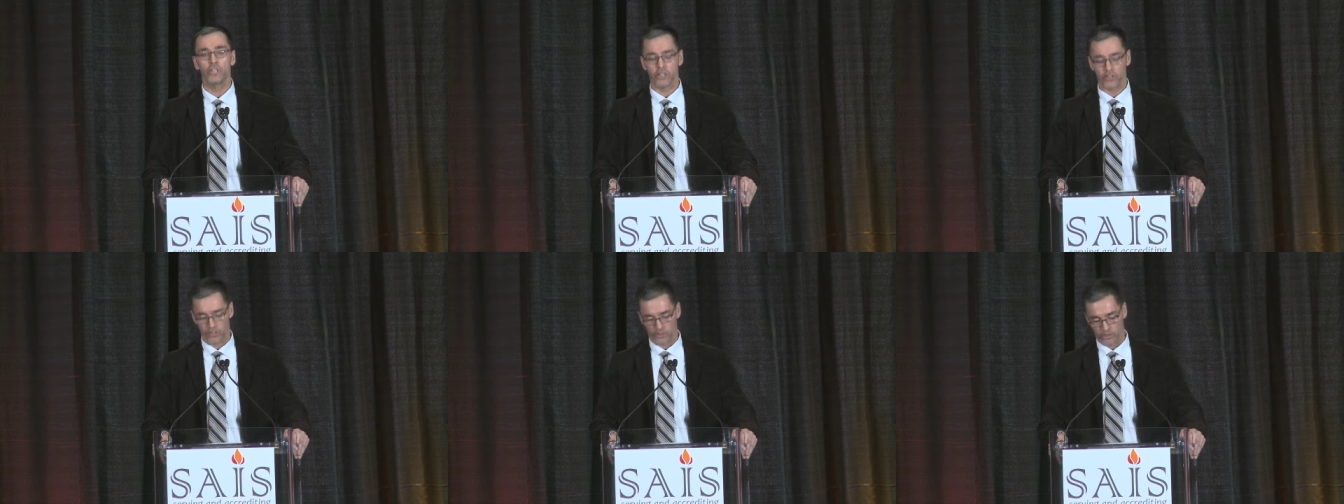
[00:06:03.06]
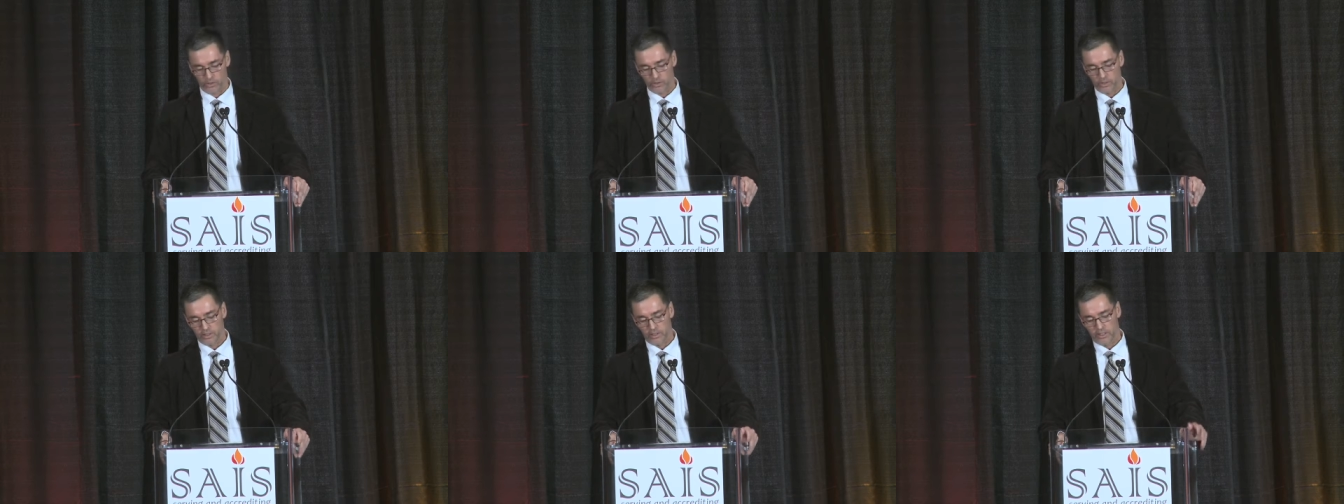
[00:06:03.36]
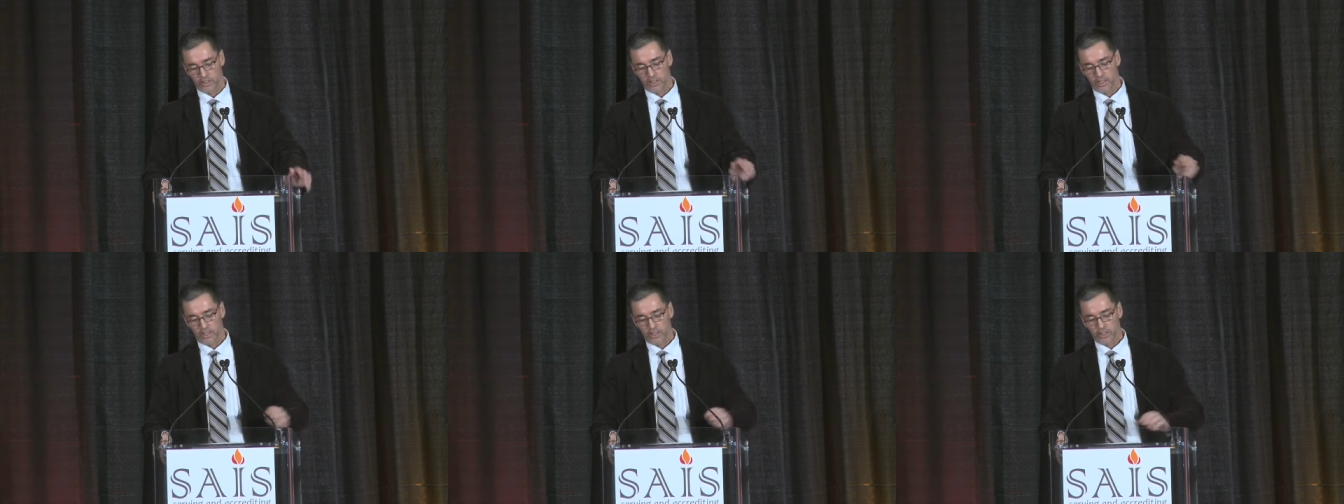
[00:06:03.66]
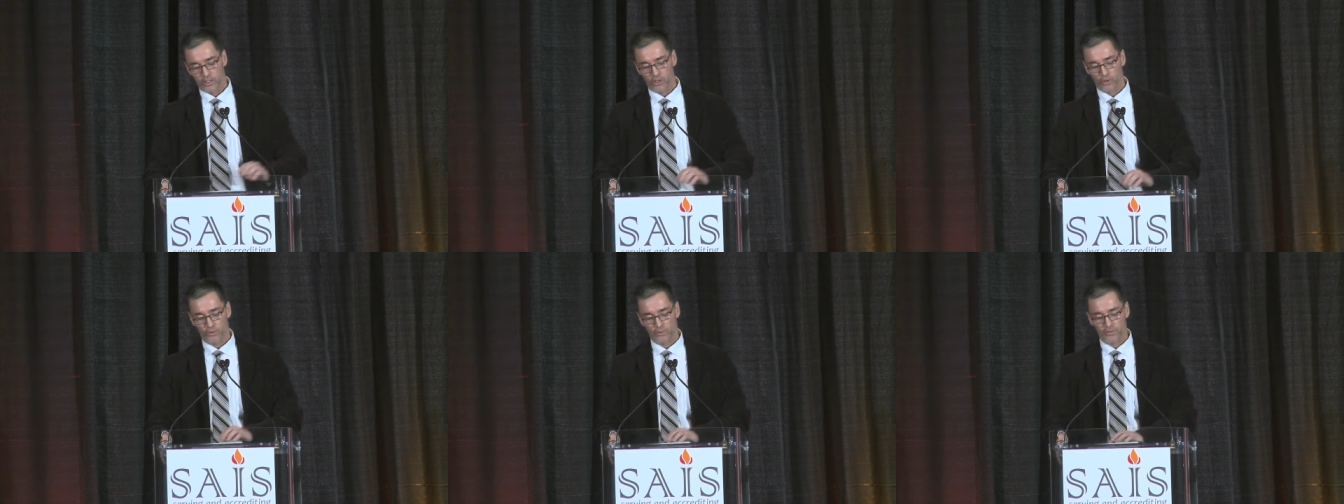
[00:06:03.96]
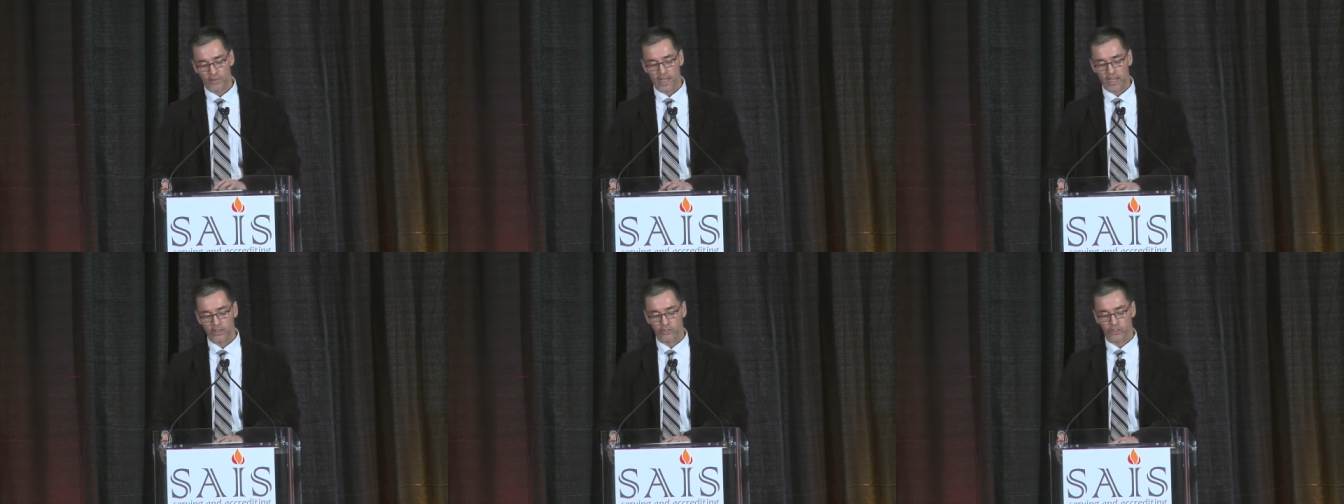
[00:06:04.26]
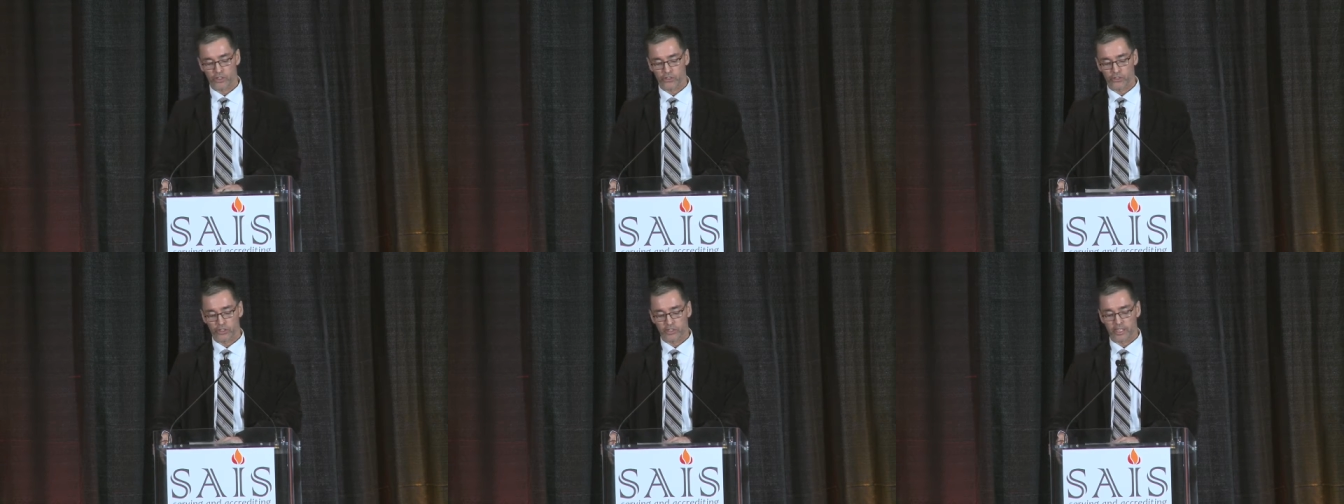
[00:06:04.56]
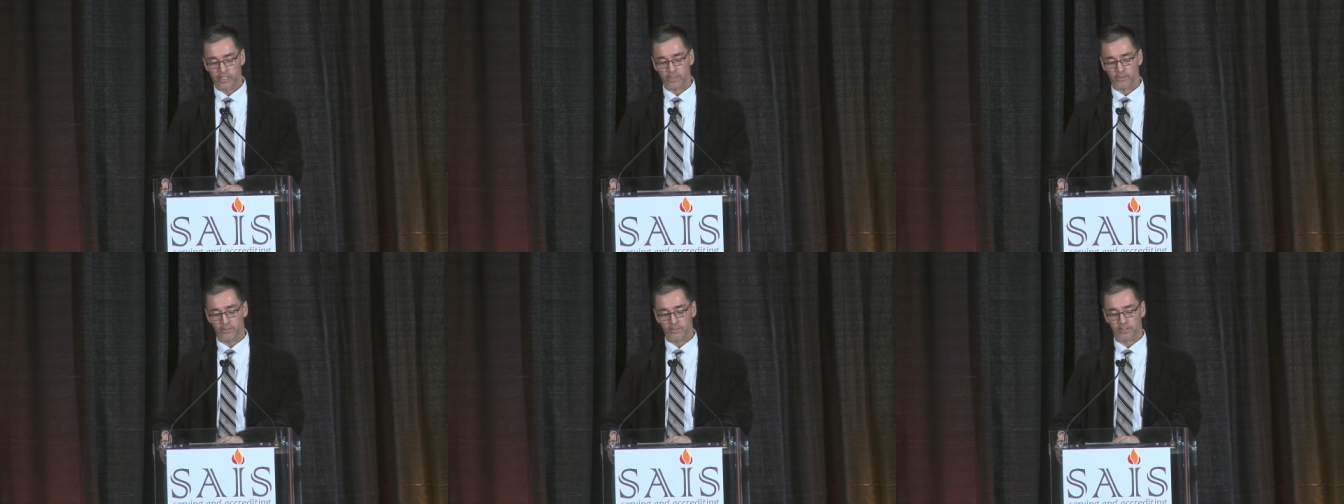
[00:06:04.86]
do, you'll find
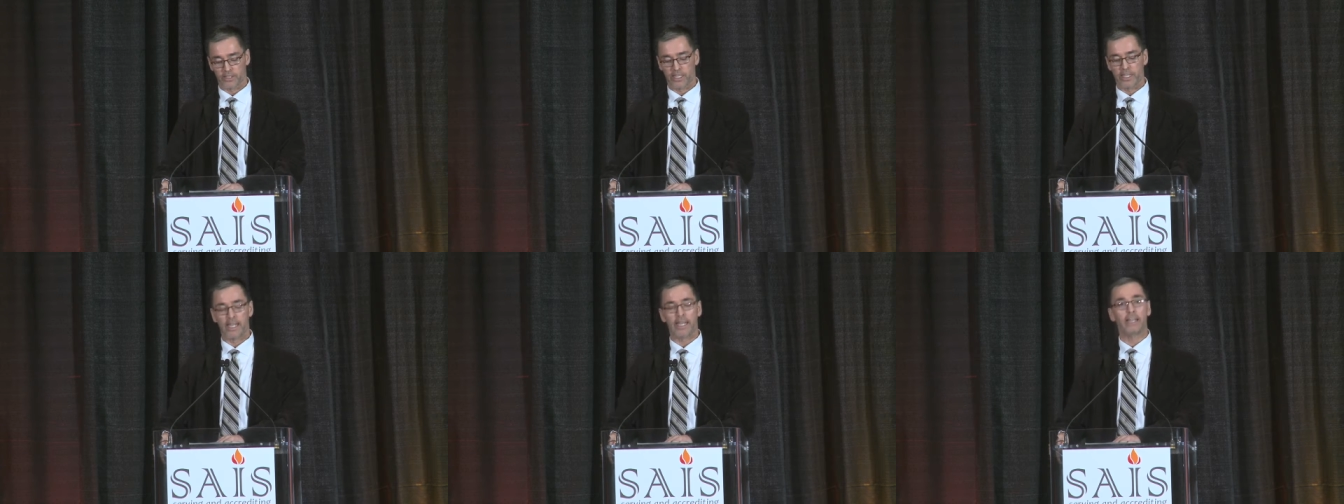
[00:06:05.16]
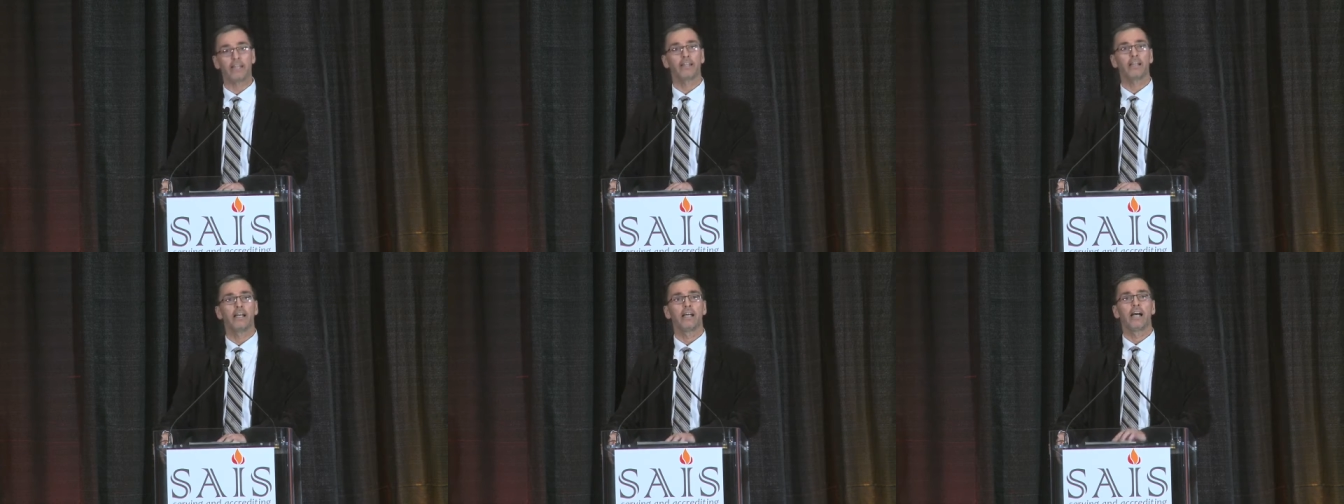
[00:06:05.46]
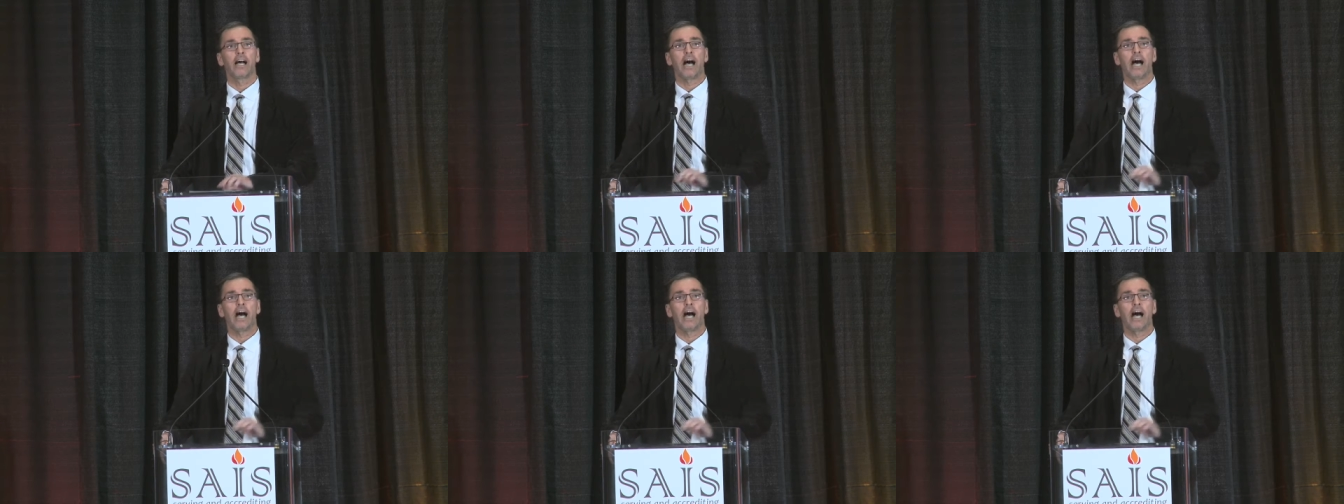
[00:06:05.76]
yourself saying,